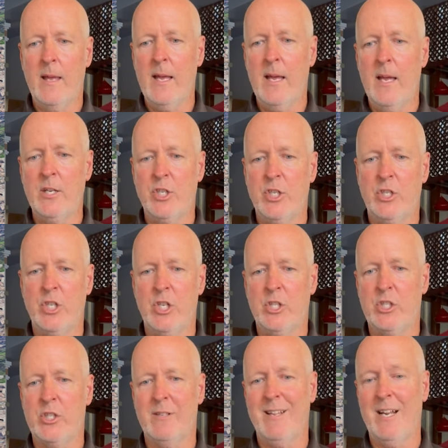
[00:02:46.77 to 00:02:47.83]
it's
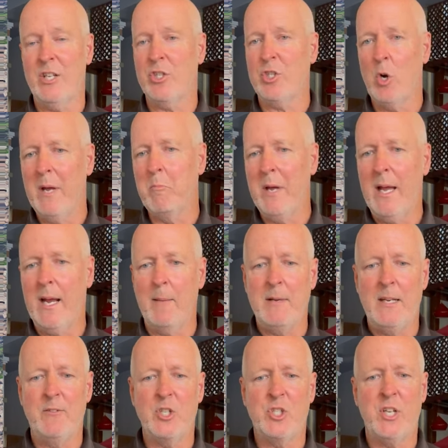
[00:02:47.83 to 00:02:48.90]
just that it's so big. I mean,
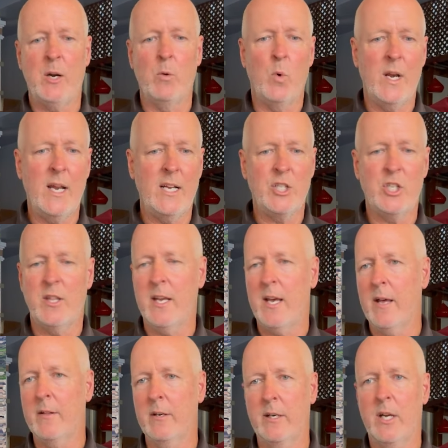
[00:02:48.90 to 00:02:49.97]
if you're standing one edge to the
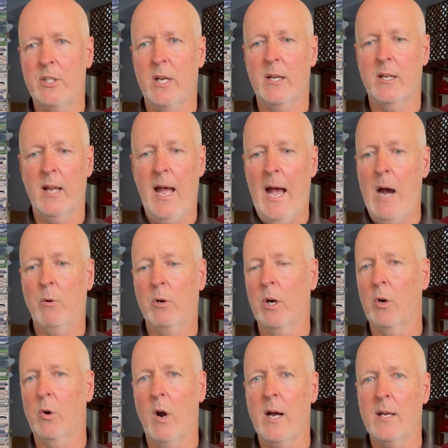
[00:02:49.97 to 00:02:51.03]
other, it's an hour
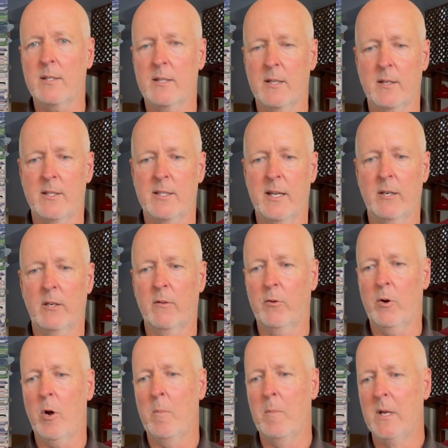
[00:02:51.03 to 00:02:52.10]
across the center of
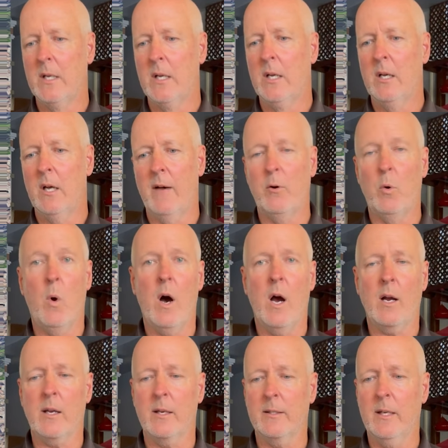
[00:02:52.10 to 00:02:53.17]
Rome of a walk.
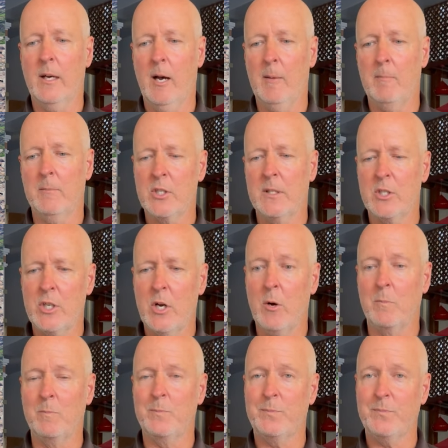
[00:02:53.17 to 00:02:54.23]
Um, so,
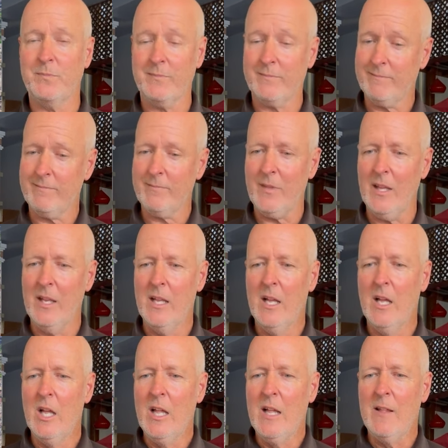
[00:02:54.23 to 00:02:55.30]

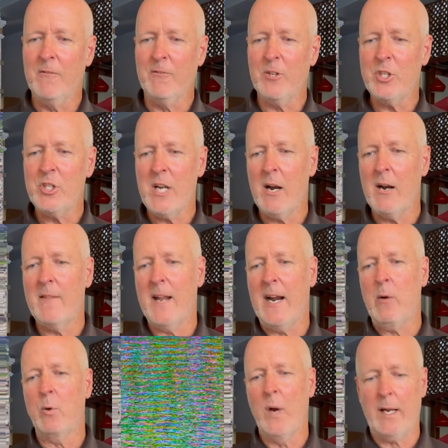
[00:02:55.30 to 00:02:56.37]
first area that I
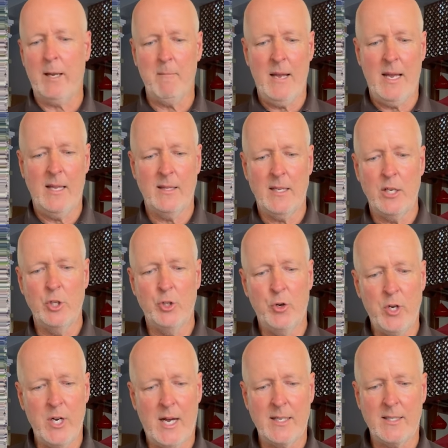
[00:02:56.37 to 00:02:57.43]
would recommend that you do
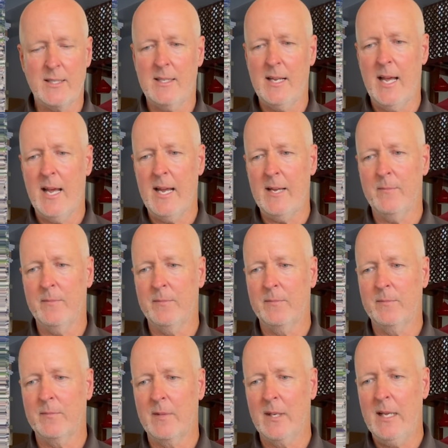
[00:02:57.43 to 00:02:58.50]
not stay
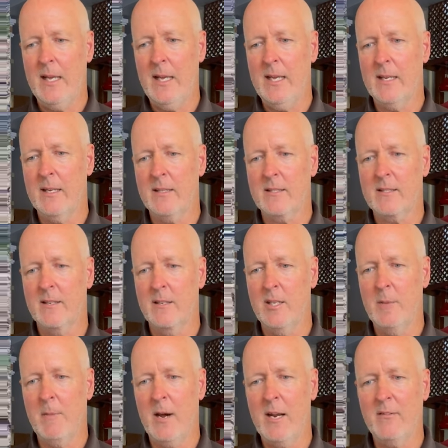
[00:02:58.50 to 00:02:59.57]
is, you
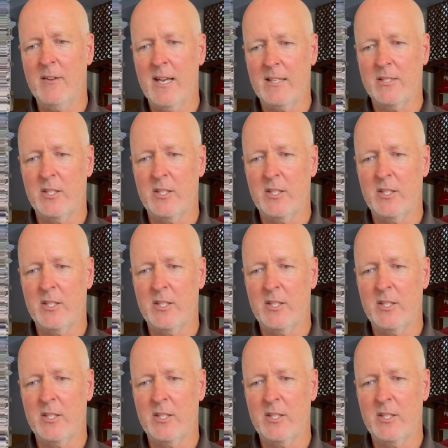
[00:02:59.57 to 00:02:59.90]
might have guessed